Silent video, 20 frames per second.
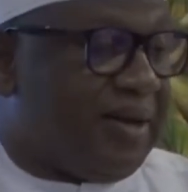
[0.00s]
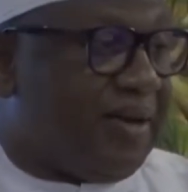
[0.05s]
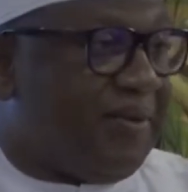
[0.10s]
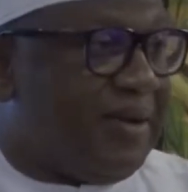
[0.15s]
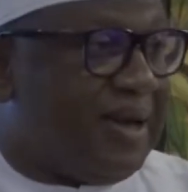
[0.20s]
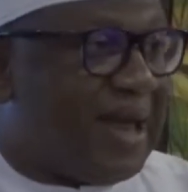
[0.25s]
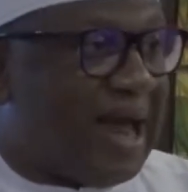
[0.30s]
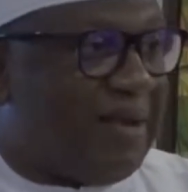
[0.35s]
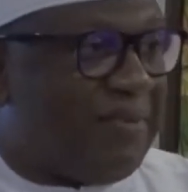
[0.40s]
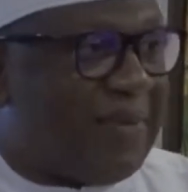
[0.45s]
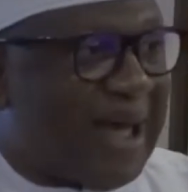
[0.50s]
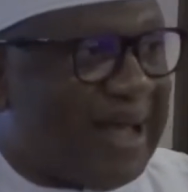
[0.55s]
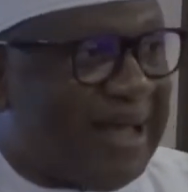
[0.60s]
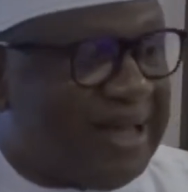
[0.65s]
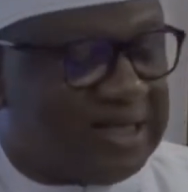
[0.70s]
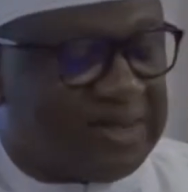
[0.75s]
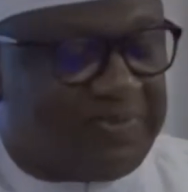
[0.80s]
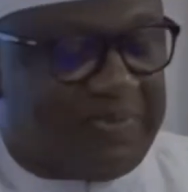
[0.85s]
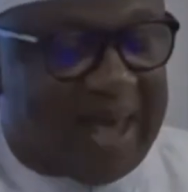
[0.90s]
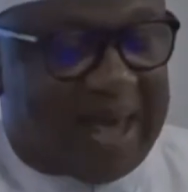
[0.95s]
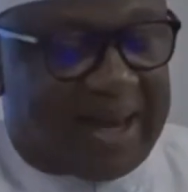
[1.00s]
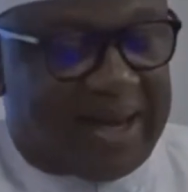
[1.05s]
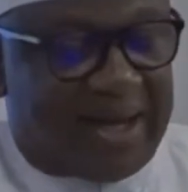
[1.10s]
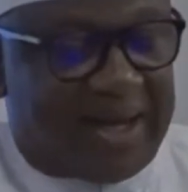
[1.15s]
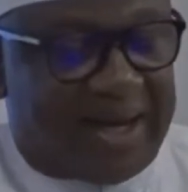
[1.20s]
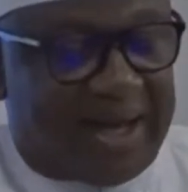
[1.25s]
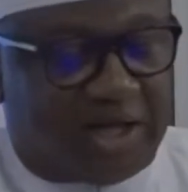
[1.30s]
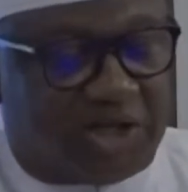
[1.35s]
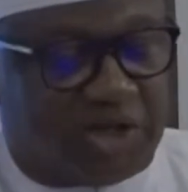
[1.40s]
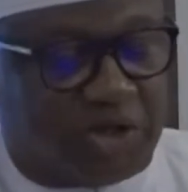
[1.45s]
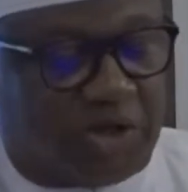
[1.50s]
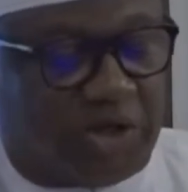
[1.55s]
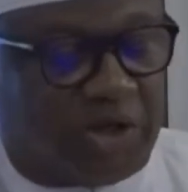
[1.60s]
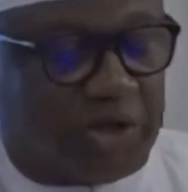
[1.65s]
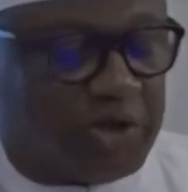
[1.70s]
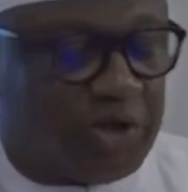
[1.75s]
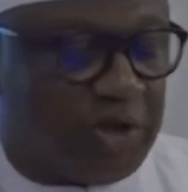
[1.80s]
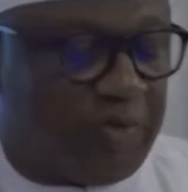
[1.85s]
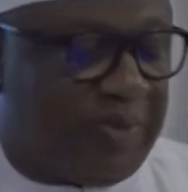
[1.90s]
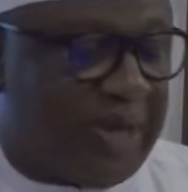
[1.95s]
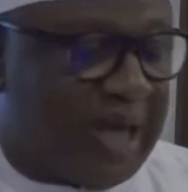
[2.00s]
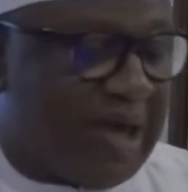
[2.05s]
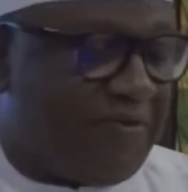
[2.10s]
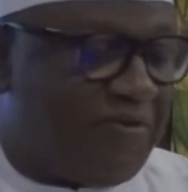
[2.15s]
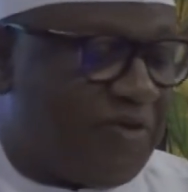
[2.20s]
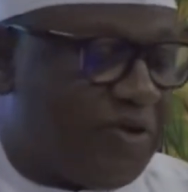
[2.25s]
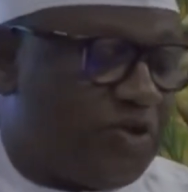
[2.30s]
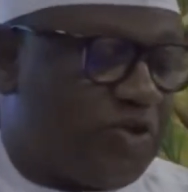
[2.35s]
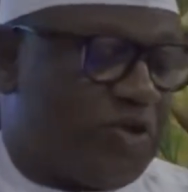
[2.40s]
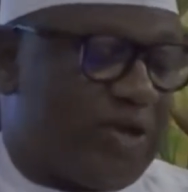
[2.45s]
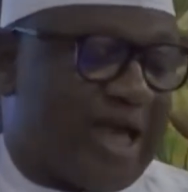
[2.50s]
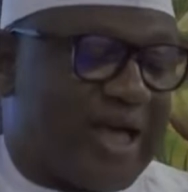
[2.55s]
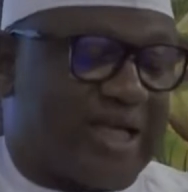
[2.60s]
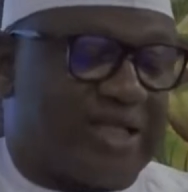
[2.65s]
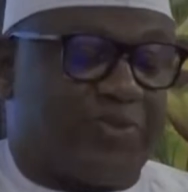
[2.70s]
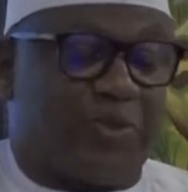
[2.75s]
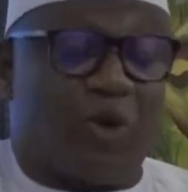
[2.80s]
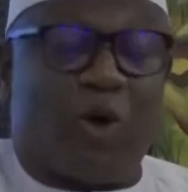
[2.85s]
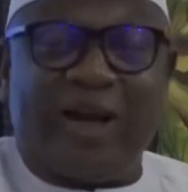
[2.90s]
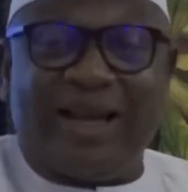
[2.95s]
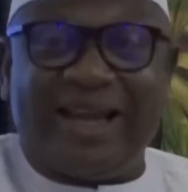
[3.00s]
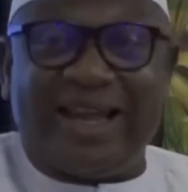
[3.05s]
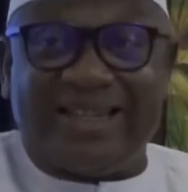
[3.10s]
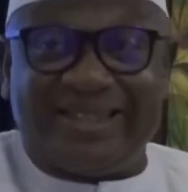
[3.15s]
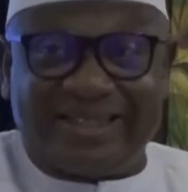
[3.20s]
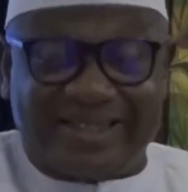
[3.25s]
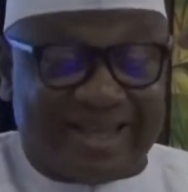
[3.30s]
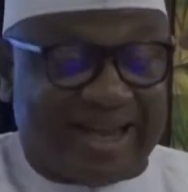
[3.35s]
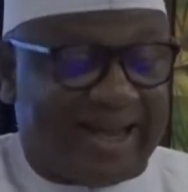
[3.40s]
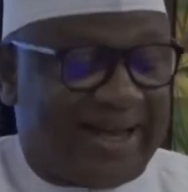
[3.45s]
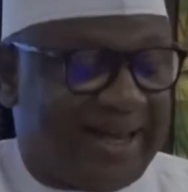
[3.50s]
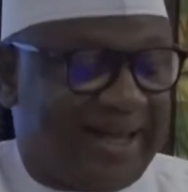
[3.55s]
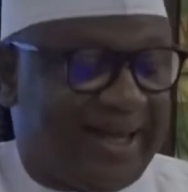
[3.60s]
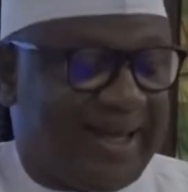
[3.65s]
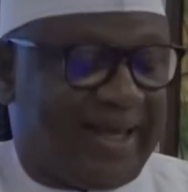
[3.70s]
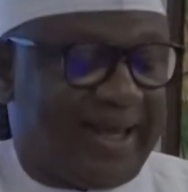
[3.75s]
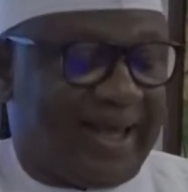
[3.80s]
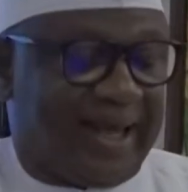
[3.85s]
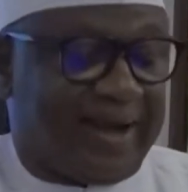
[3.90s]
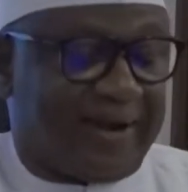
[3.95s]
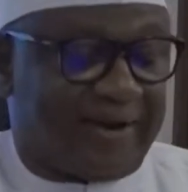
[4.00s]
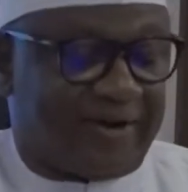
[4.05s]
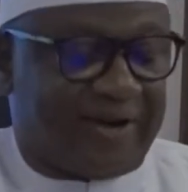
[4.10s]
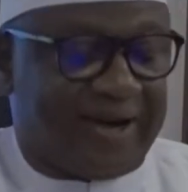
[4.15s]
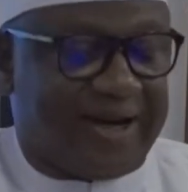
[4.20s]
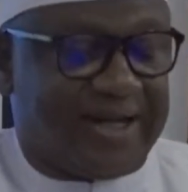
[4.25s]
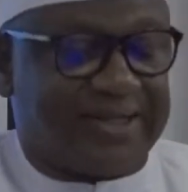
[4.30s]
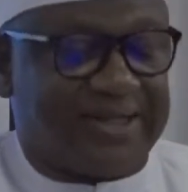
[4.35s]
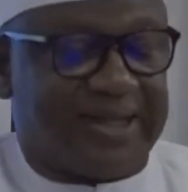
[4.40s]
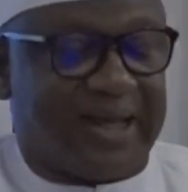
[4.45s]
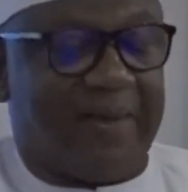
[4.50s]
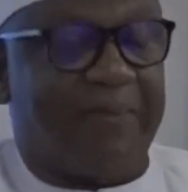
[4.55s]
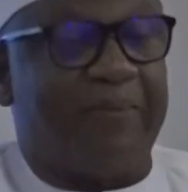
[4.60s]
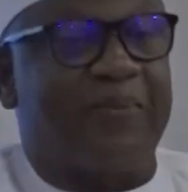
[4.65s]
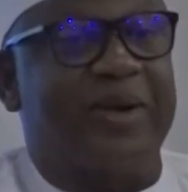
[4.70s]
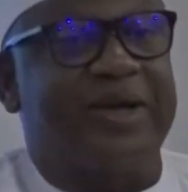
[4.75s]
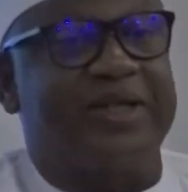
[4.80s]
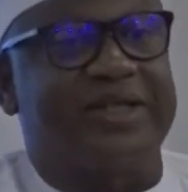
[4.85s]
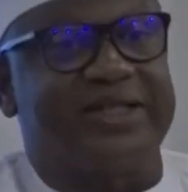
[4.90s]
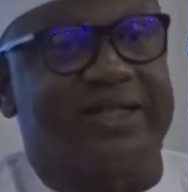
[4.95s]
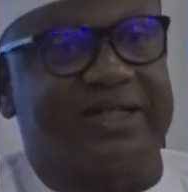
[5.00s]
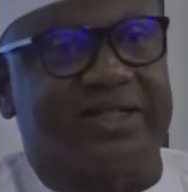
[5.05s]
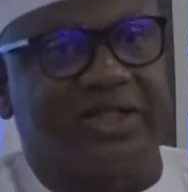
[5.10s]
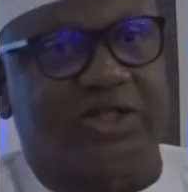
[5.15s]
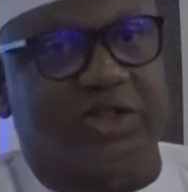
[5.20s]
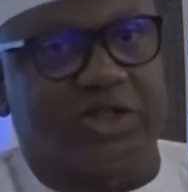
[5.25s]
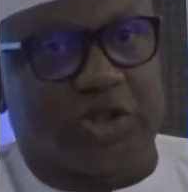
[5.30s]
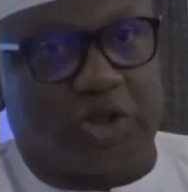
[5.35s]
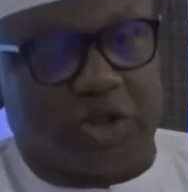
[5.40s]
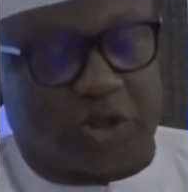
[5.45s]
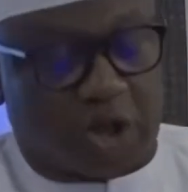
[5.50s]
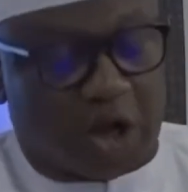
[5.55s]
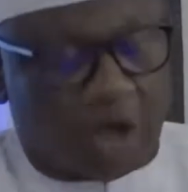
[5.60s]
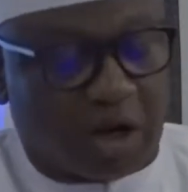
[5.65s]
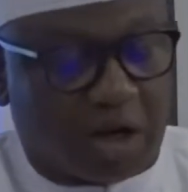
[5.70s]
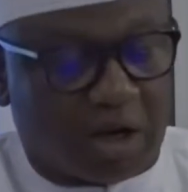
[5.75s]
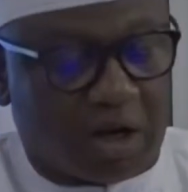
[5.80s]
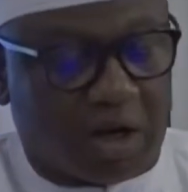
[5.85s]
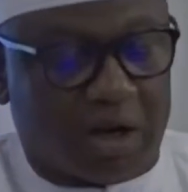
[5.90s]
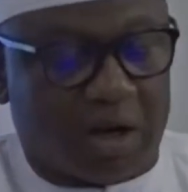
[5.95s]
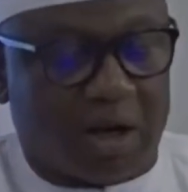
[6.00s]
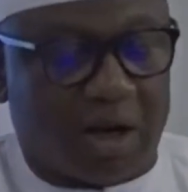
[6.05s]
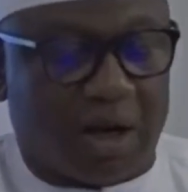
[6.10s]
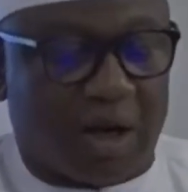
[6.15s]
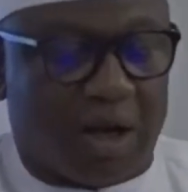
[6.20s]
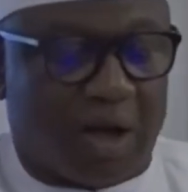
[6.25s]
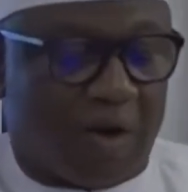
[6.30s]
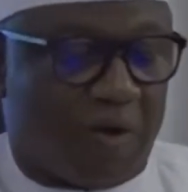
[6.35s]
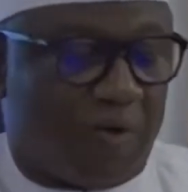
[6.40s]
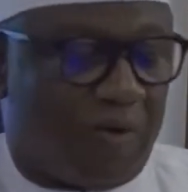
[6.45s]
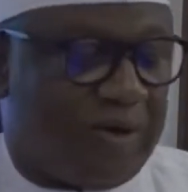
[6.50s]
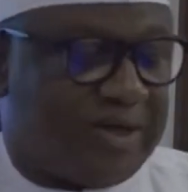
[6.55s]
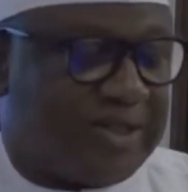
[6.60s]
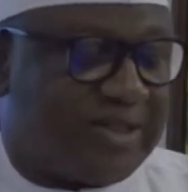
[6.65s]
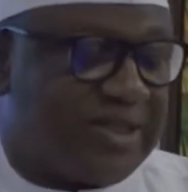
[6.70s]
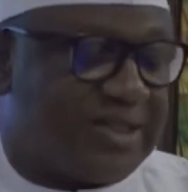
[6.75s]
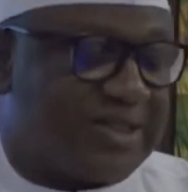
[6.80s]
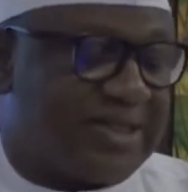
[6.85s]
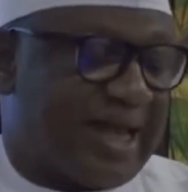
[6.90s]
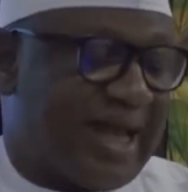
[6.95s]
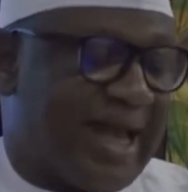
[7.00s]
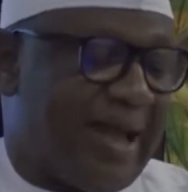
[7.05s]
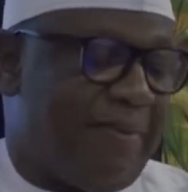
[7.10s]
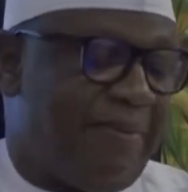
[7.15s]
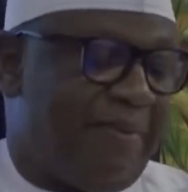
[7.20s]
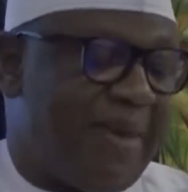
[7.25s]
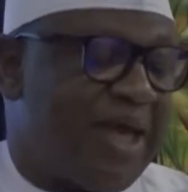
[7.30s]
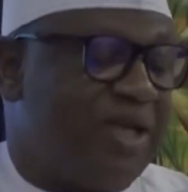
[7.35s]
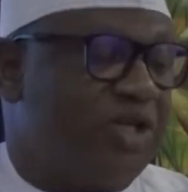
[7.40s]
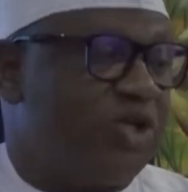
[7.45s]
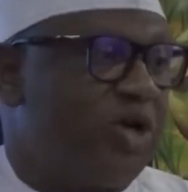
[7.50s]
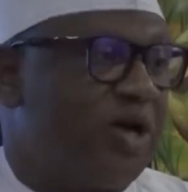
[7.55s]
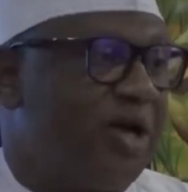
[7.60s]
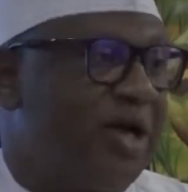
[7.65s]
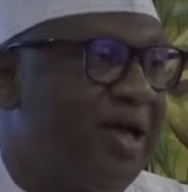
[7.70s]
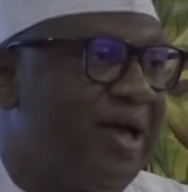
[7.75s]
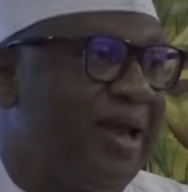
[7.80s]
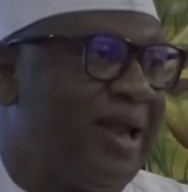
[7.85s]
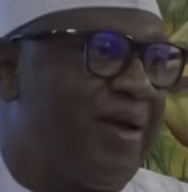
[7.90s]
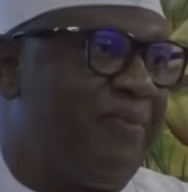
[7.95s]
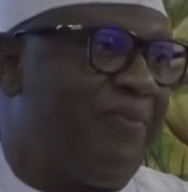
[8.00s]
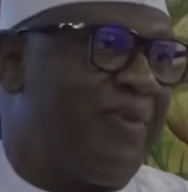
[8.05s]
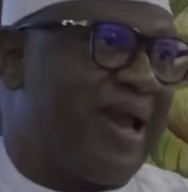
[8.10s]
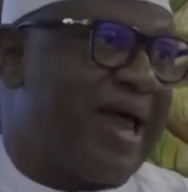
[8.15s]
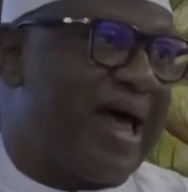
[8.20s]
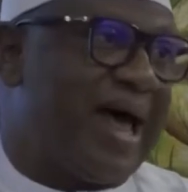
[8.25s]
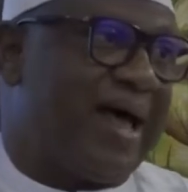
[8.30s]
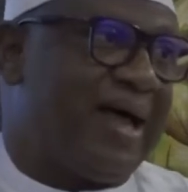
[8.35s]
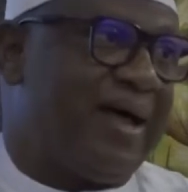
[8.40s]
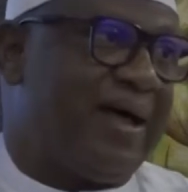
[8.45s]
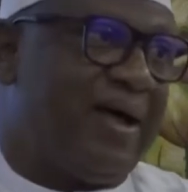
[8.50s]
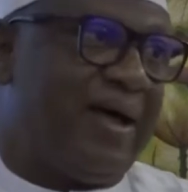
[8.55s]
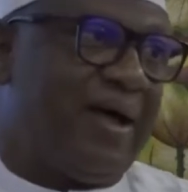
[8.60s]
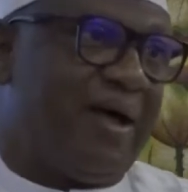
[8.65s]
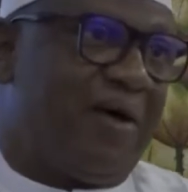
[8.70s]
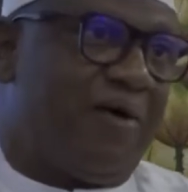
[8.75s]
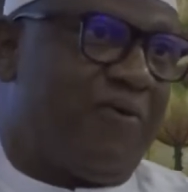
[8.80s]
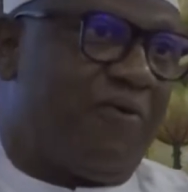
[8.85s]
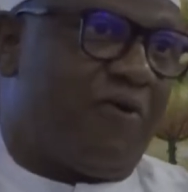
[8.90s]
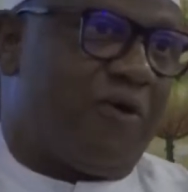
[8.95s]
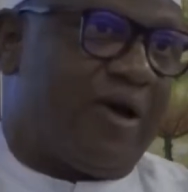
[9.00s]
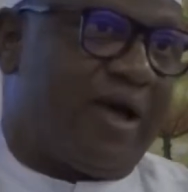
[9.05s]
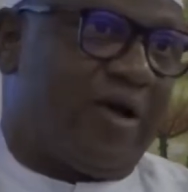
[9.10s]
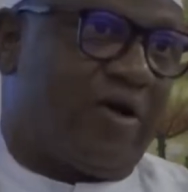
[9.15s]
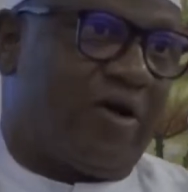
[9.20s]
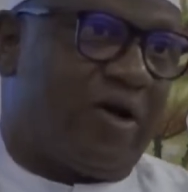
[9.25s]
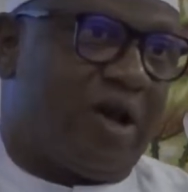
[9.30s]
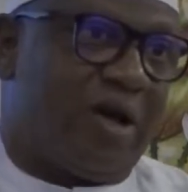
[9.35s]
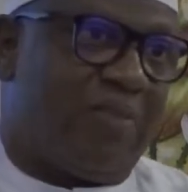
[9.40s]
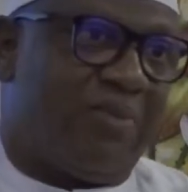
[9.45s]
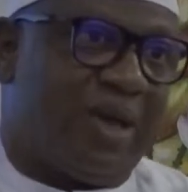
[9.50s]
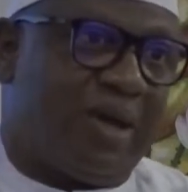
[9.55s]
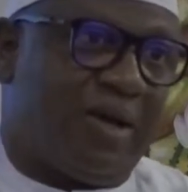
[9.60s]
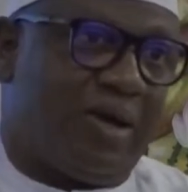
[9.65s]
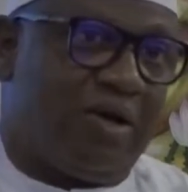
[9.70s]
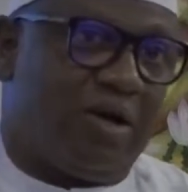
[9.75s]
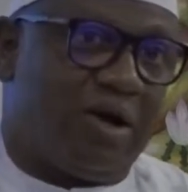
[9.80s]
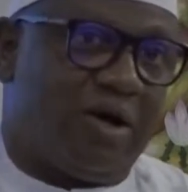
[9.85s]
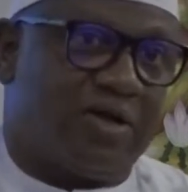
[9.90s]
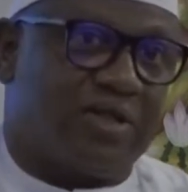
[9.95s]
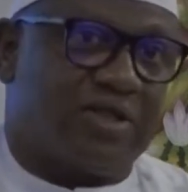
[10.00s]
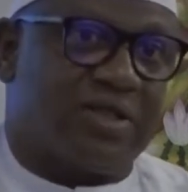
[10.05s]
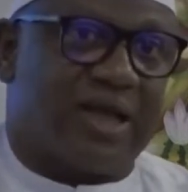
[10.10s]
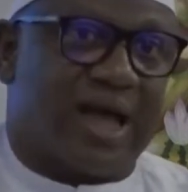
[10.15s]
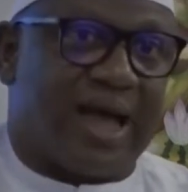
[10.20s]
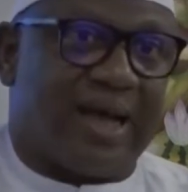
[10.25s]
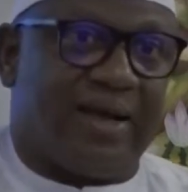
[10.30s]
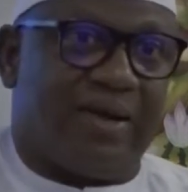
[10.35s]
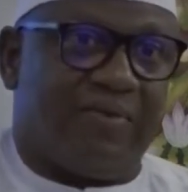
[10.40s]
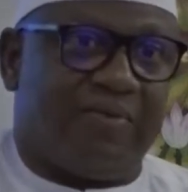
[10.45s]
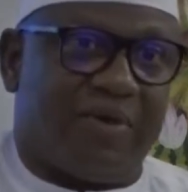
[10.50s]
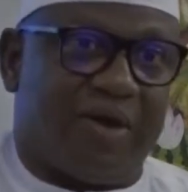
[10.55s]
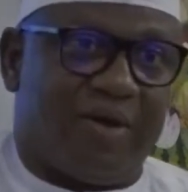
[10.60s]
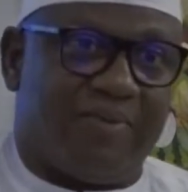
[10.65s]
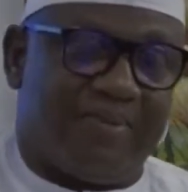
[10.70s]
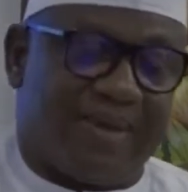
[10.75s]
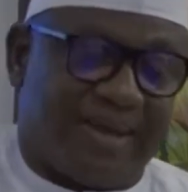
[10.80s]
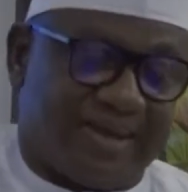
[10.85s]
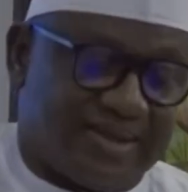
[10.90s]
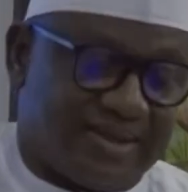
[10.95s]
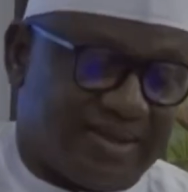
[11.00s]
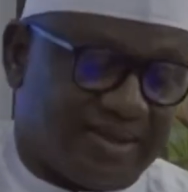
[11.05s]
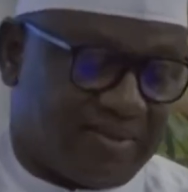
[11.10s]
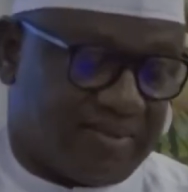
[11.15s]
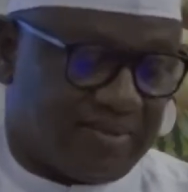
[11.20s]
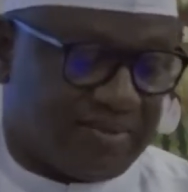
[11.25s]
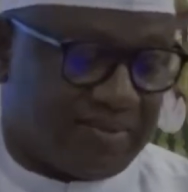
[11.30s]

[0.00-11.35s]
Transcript: that by its very nature, it should be able to exponentially increase the infrastructure stock, which is a major enabler for economic growth and development.